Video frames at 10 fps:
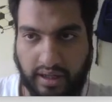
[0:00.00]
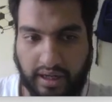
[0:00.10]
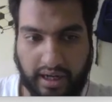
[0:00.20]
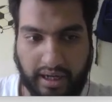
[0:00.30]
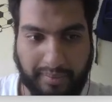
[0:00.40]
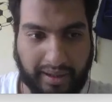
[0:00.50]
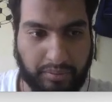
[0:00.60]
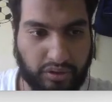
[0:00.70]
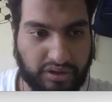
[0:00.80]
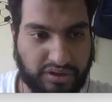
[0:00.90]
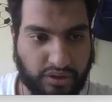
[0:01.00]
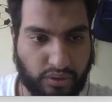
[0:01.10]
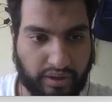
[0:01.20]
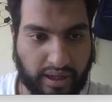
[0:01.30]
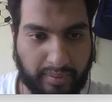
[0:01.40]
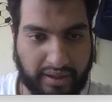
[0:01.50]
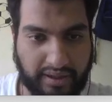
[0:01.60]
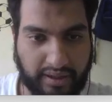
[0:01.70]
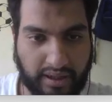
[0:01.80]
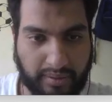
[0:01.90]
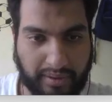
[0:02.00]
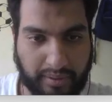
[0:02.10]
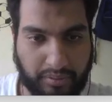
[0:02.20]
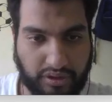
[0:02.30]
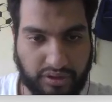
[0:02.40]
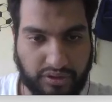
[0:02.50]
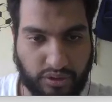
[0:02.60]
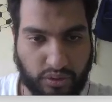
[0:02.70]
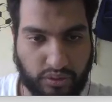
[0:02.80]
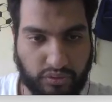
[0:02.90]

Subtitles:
and my input is 0. When I am at D, my input is 0.